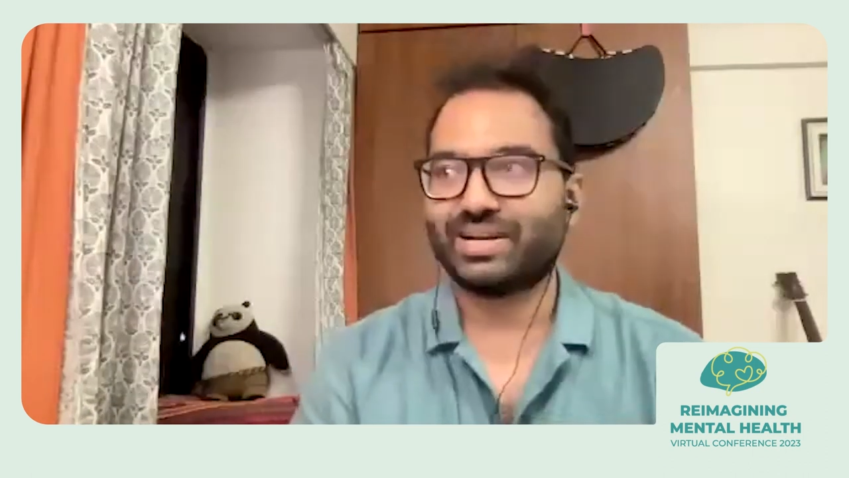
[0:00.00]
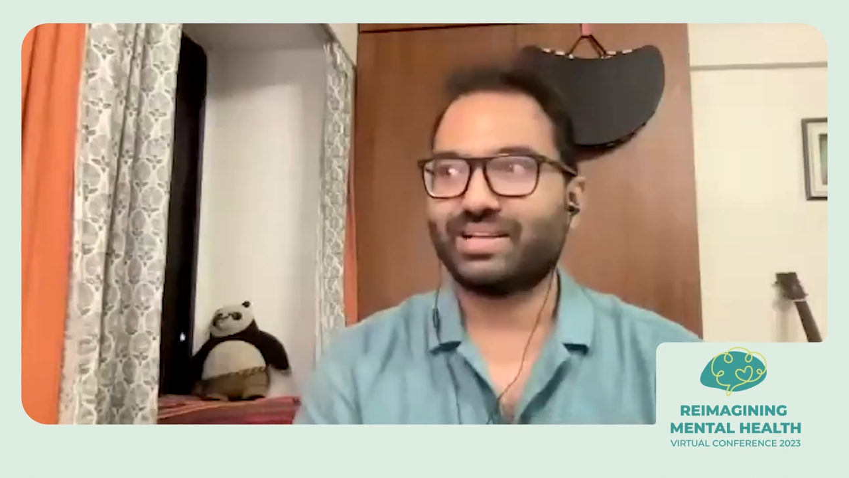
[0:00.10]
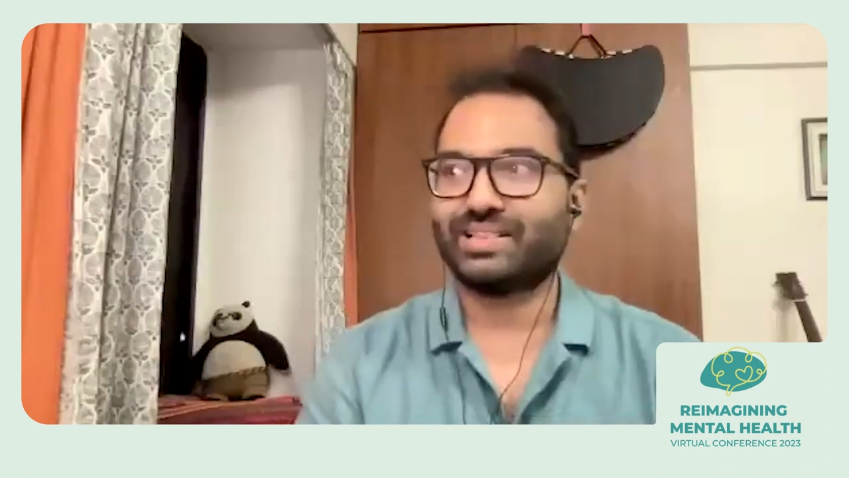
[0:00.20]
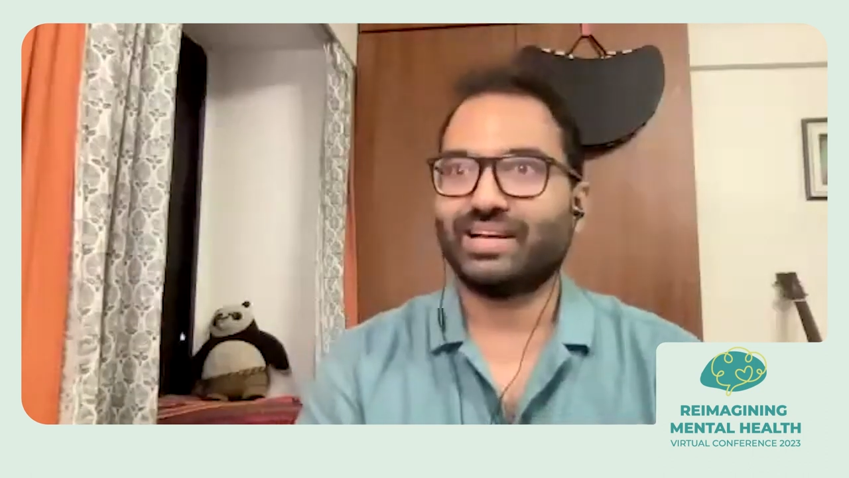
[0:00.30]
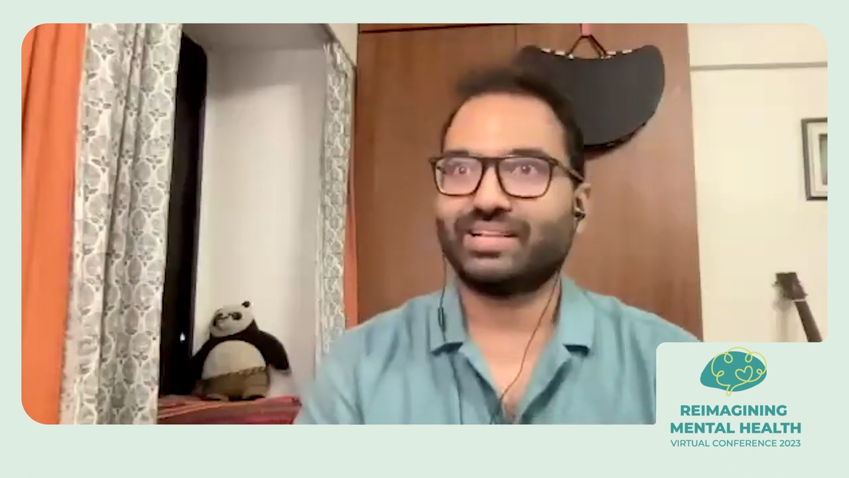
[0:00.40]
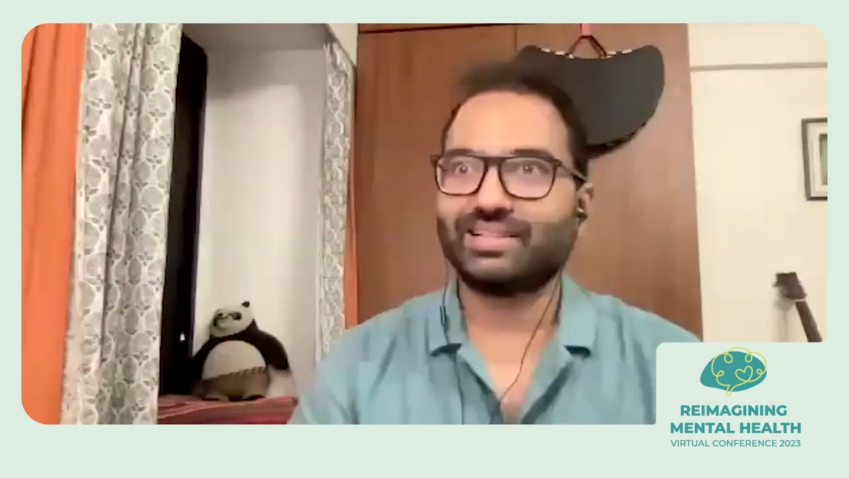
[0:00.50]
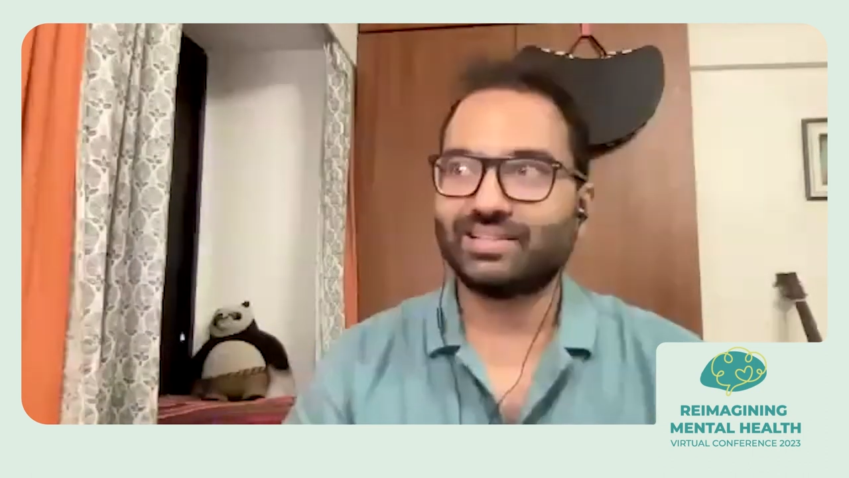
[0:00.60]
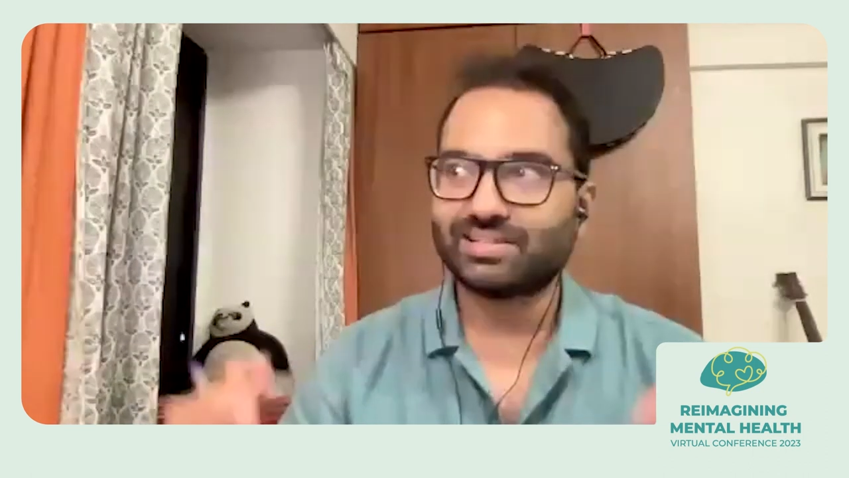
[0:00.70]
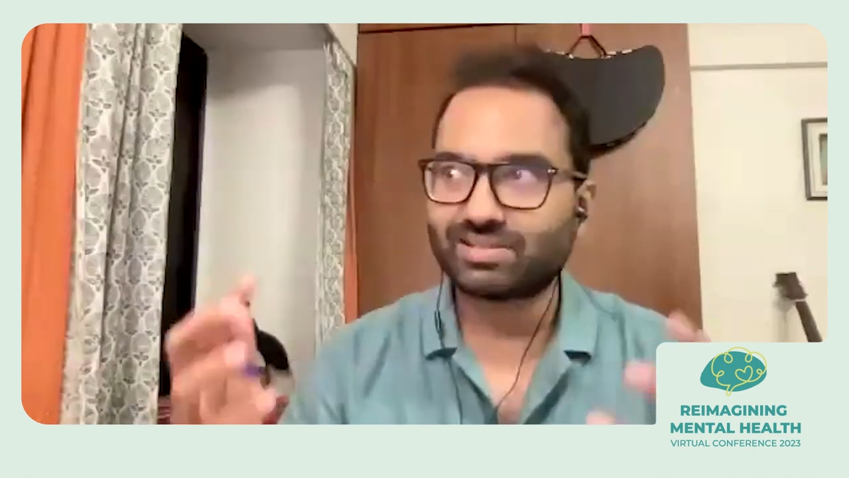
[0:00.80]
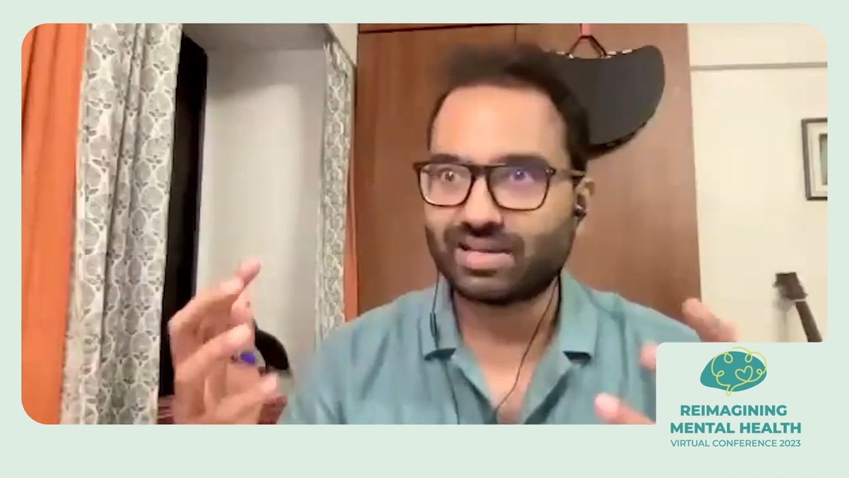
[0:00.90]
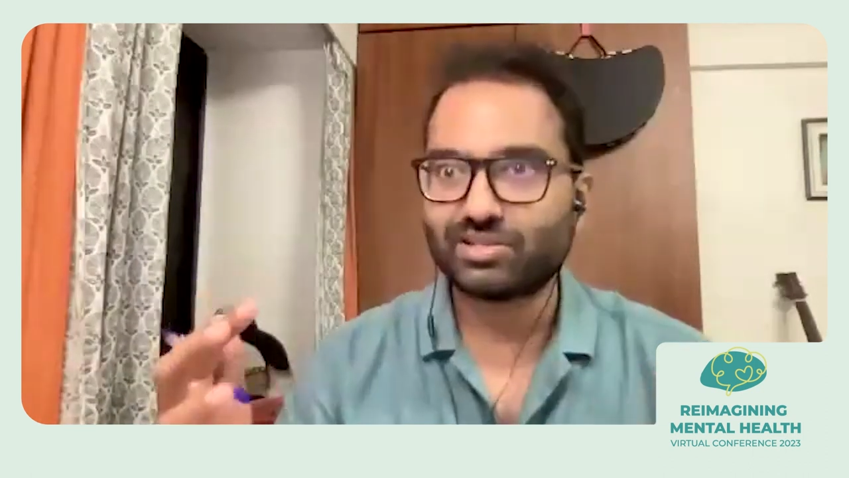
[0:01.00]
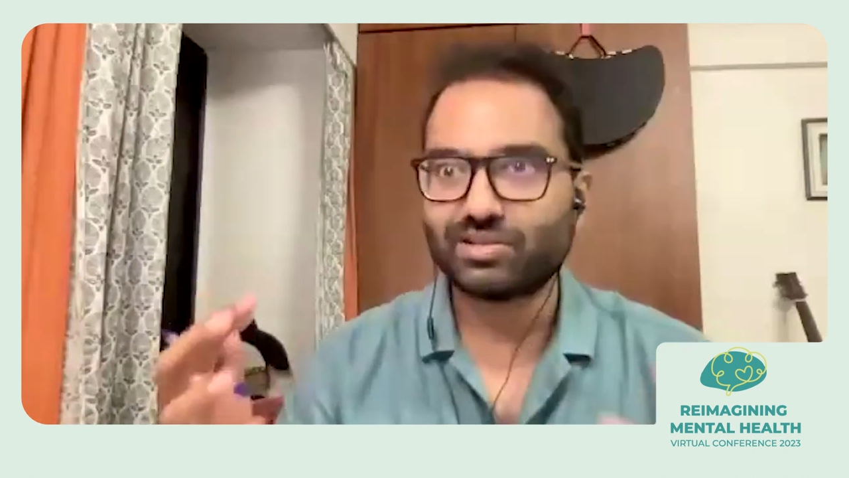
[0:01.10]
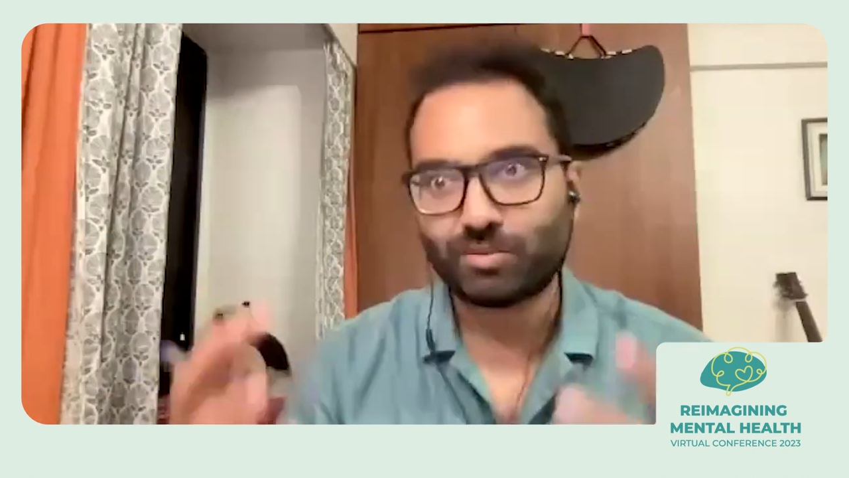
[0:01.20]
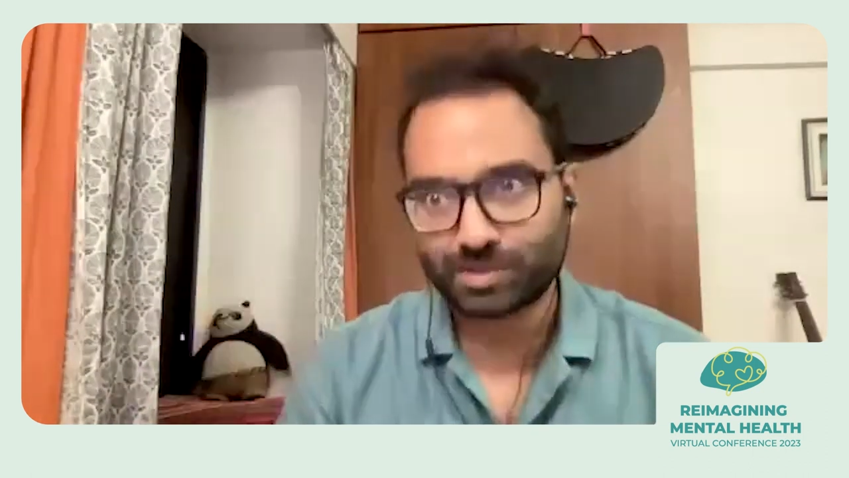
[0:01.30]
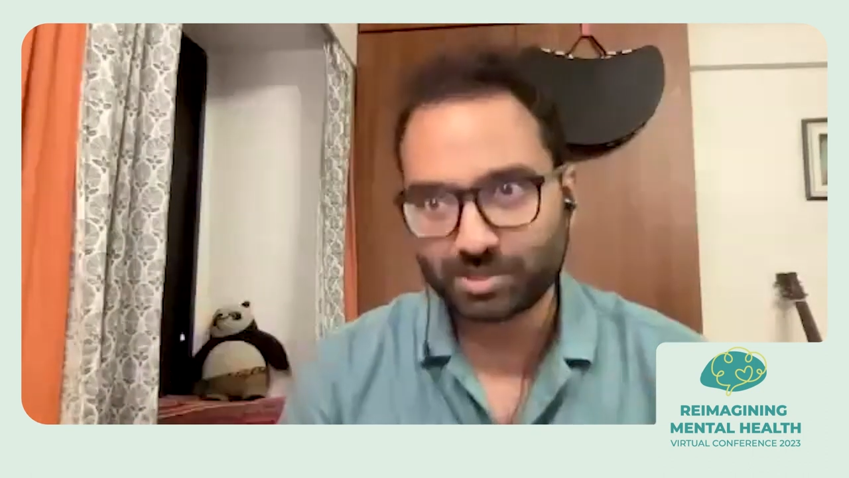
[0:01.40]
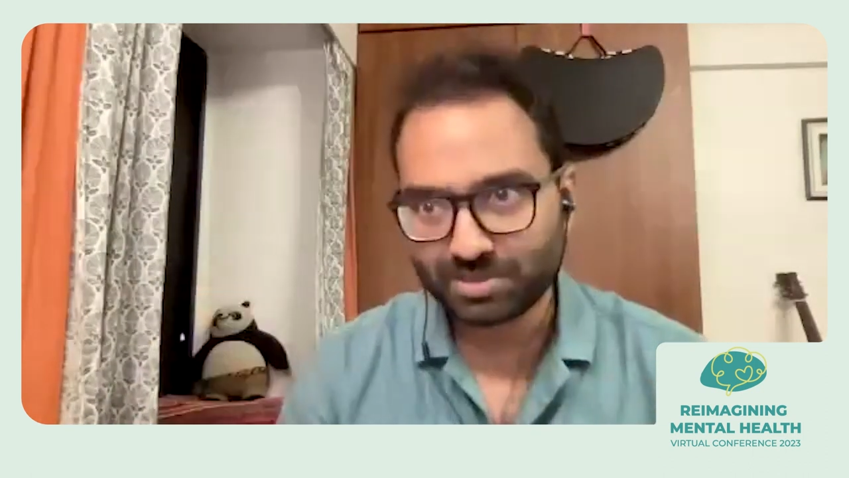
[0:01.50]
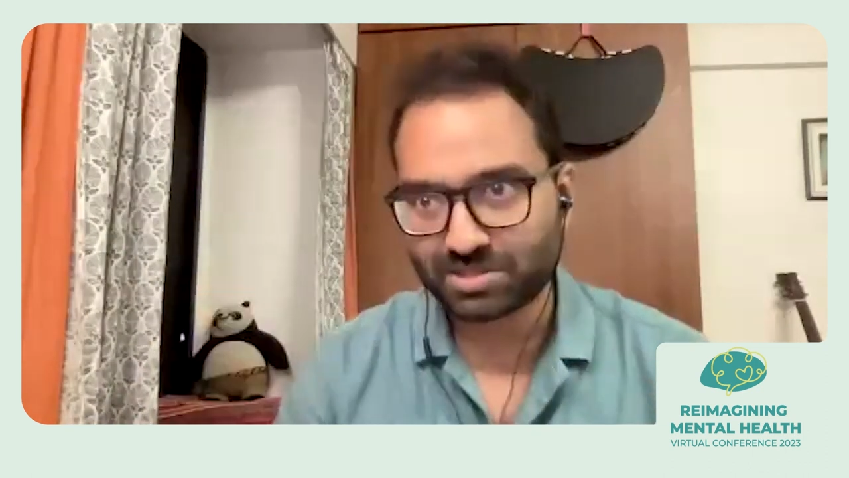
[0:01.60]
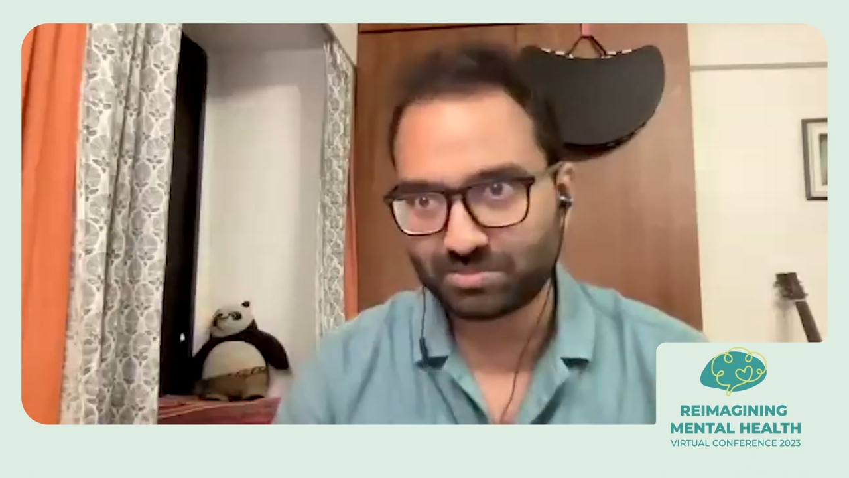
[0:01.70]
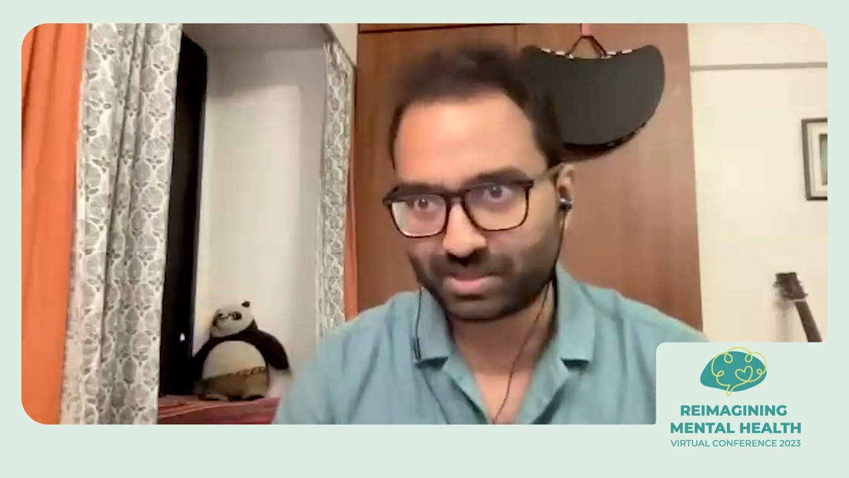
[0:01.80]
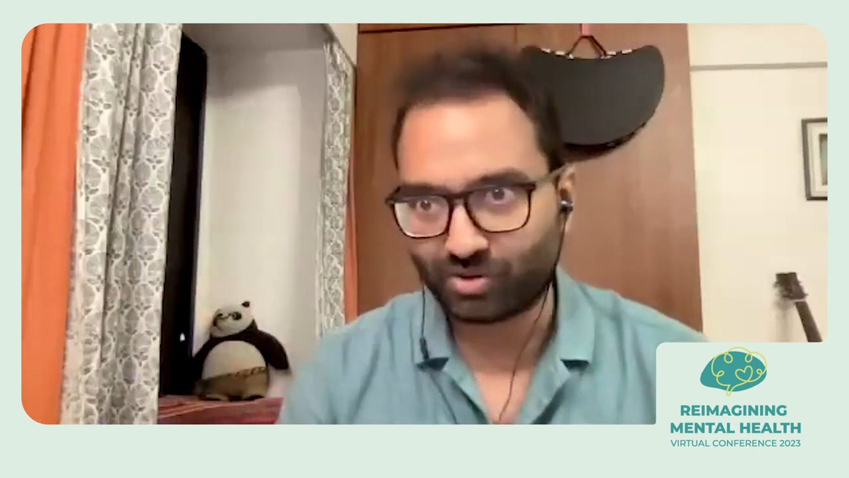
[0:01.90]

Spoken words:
I think there's a sense of optimism that